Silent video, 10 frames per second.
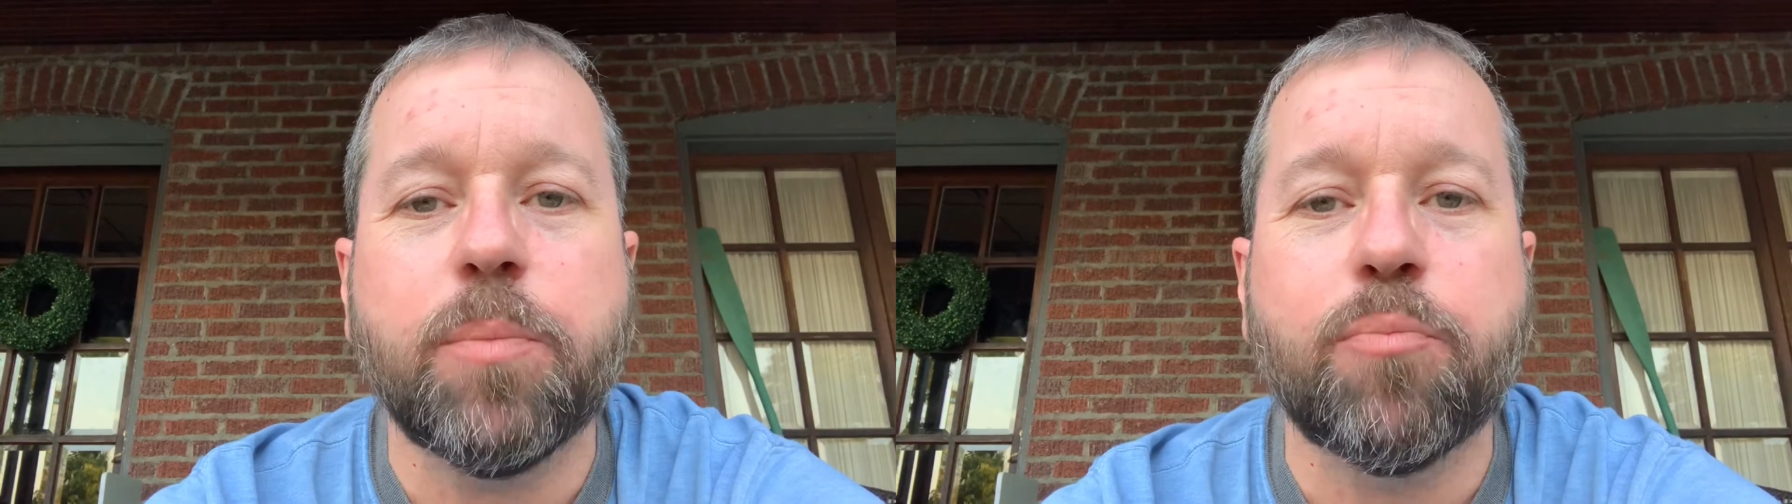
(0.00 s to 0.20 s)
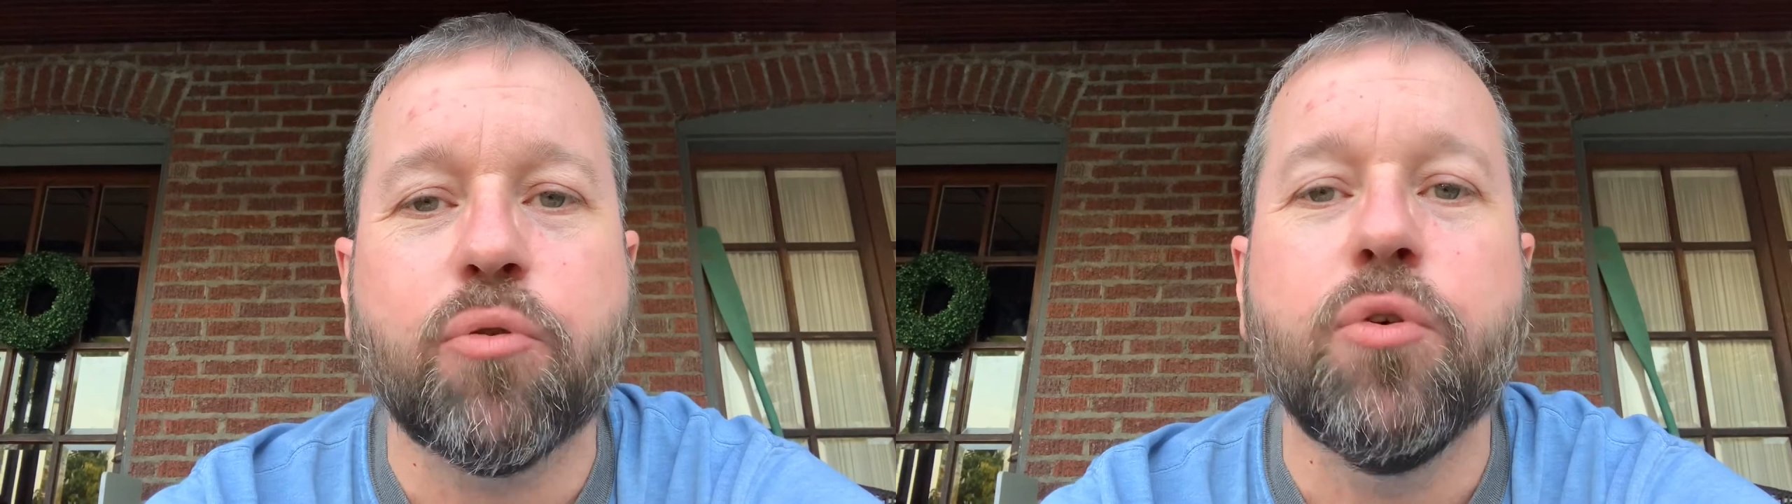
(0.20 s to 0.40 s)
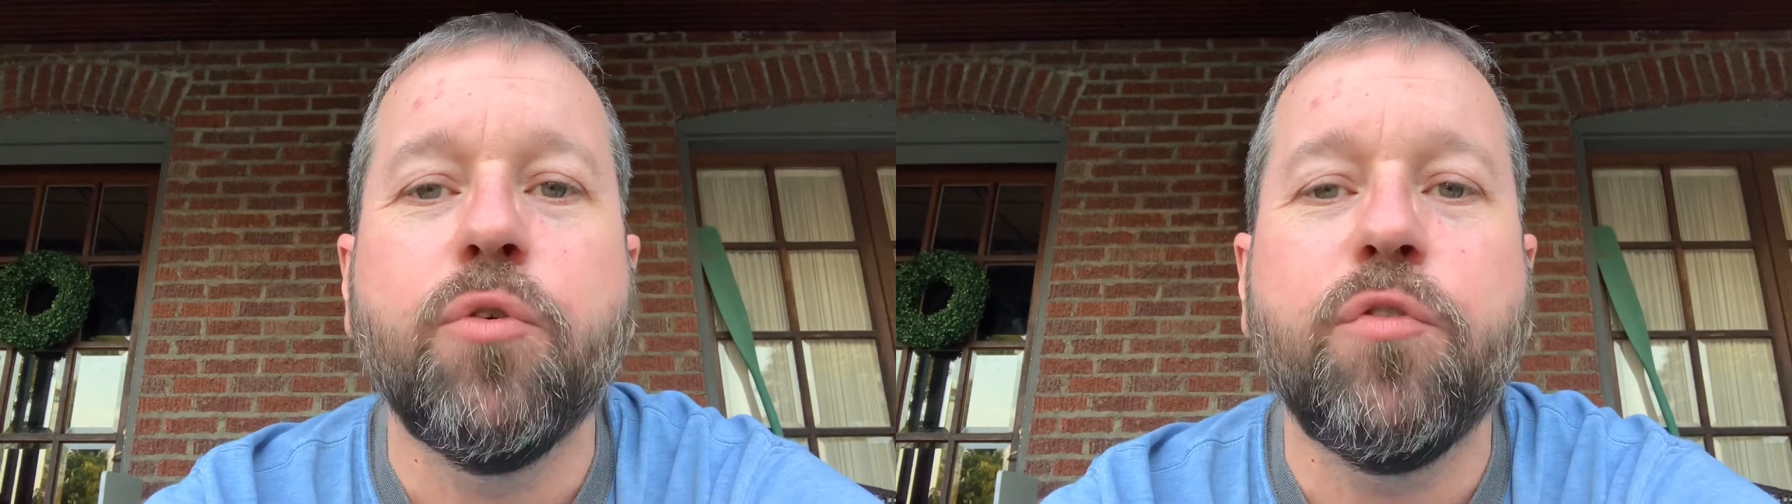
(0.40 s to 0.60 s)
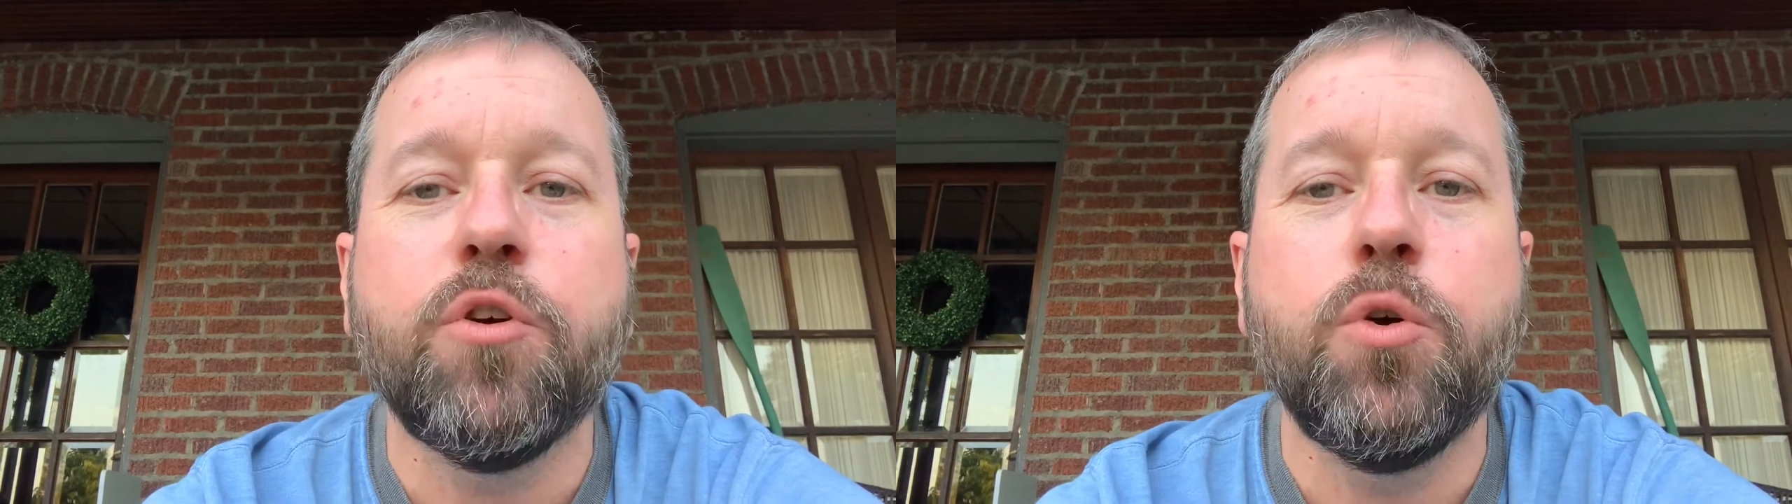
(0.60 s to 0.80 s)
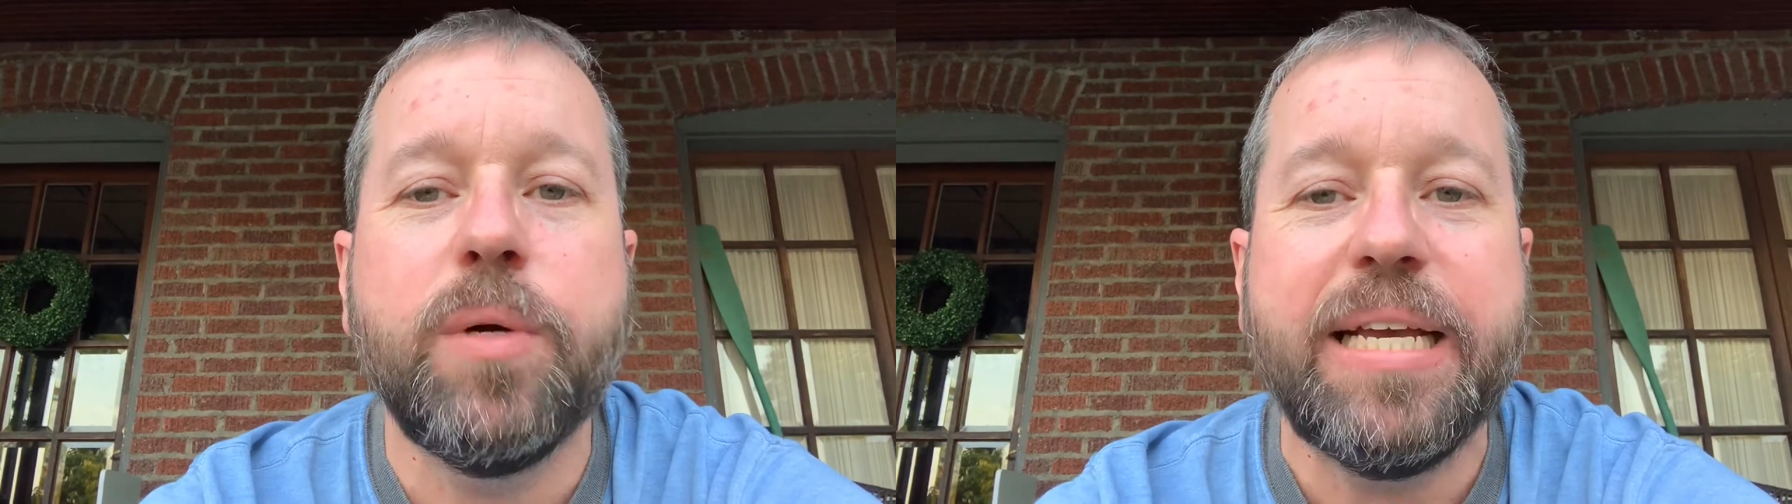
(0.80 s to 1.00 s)
to prove
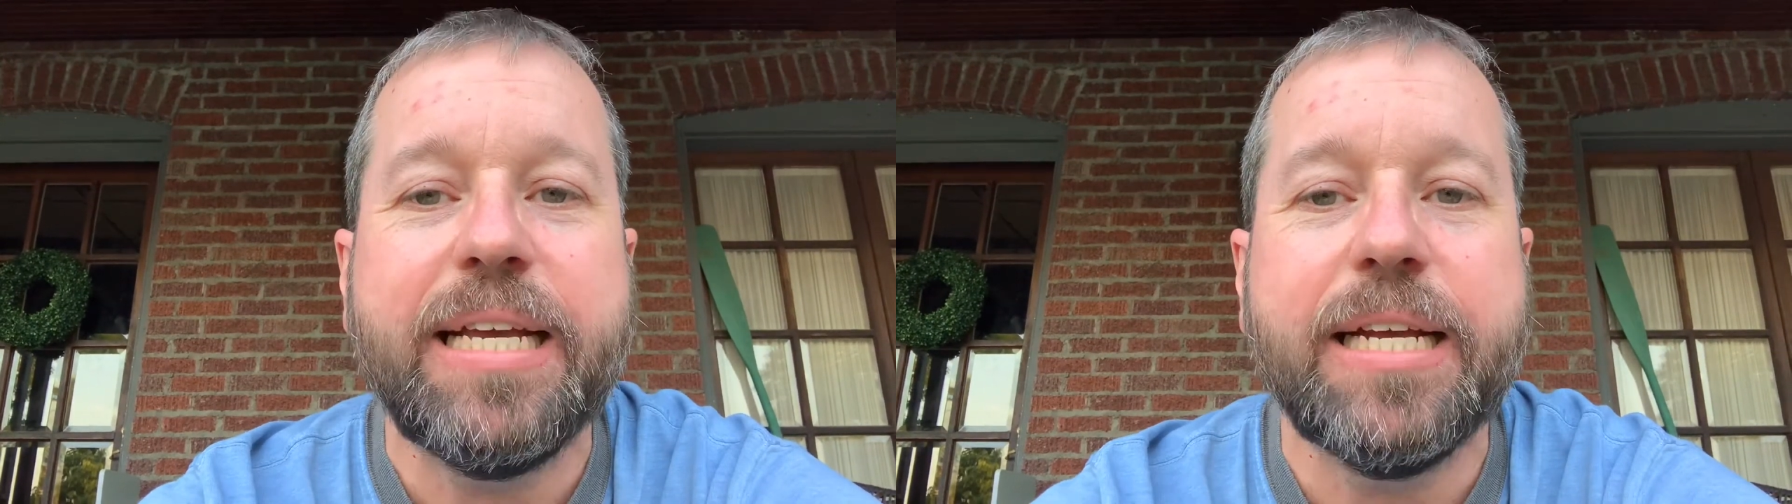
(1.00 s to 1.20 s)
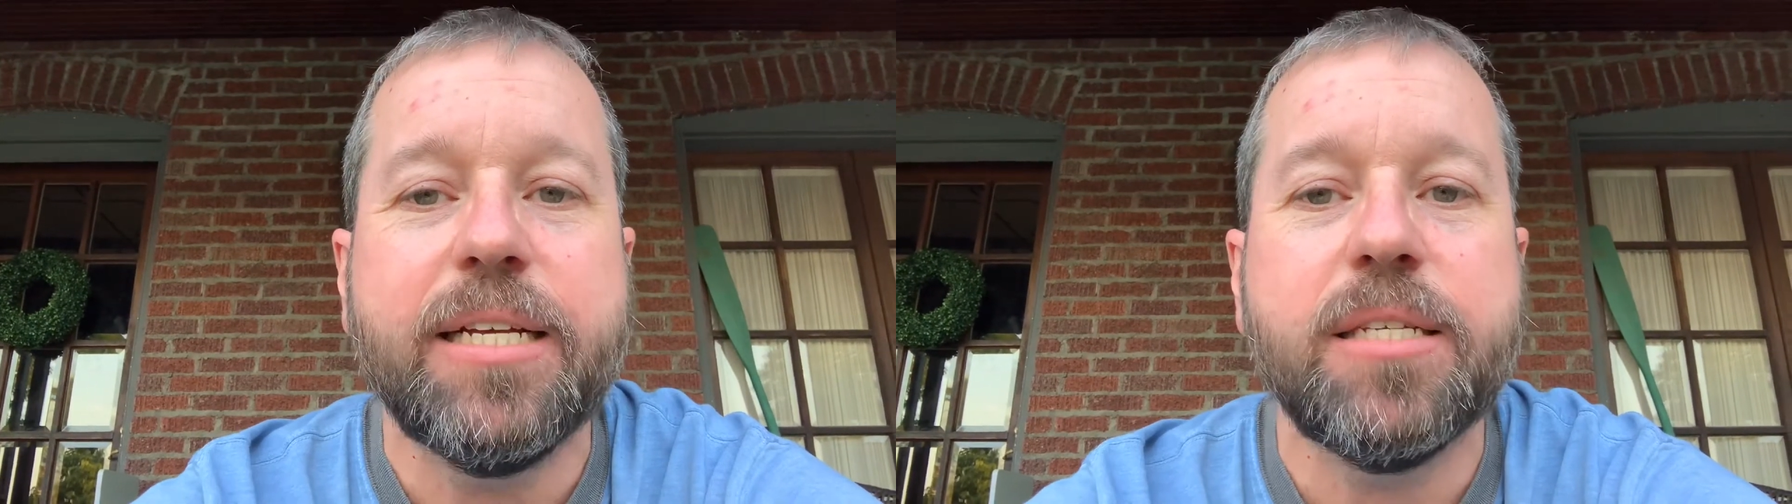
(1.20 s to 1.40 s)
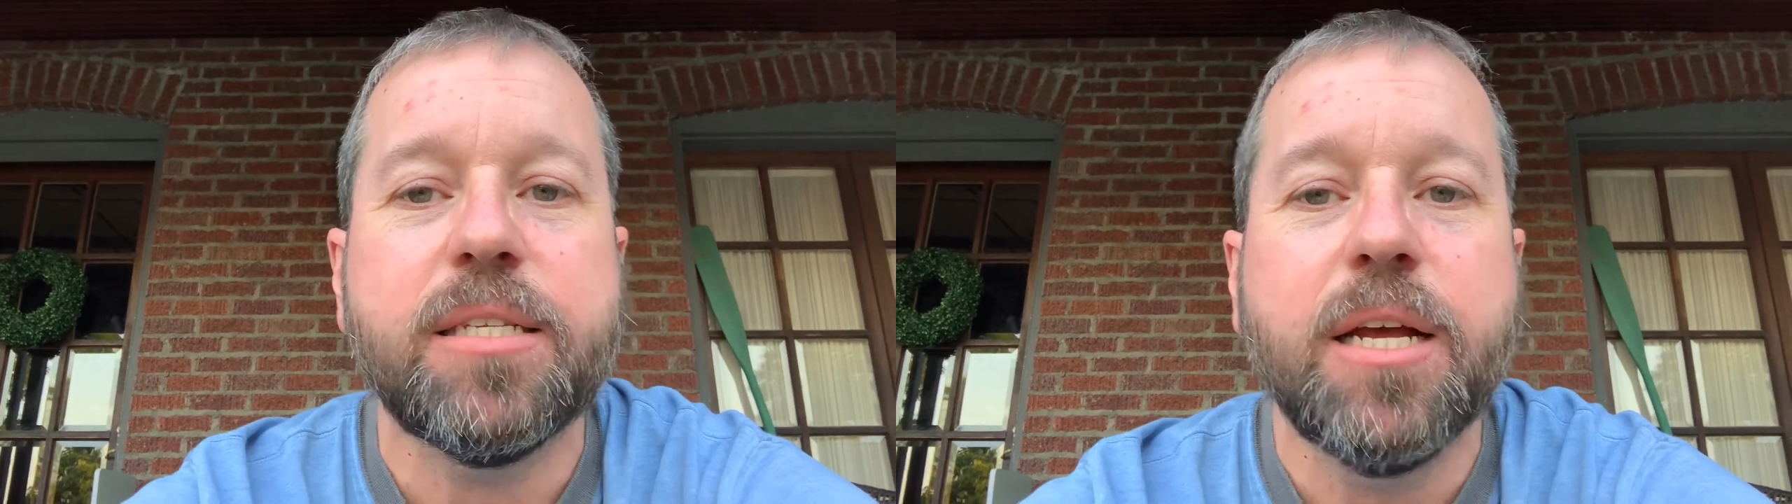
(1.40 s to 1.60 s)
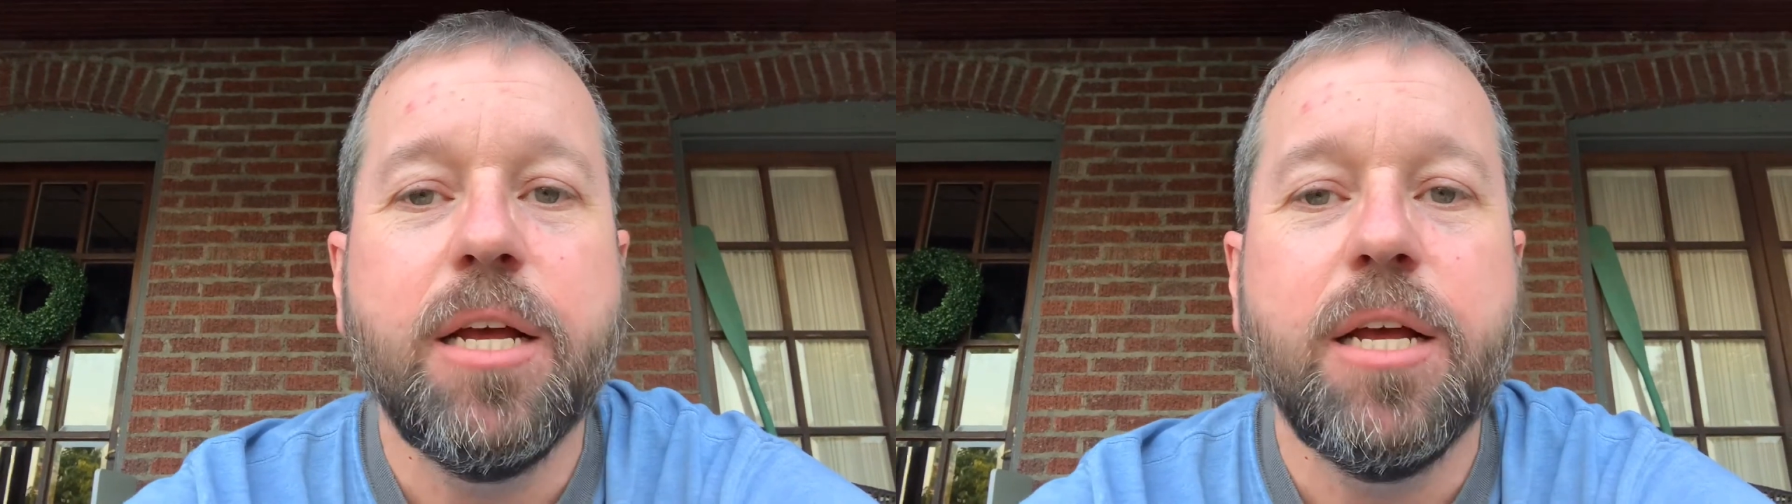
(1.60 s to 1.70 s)
who he is.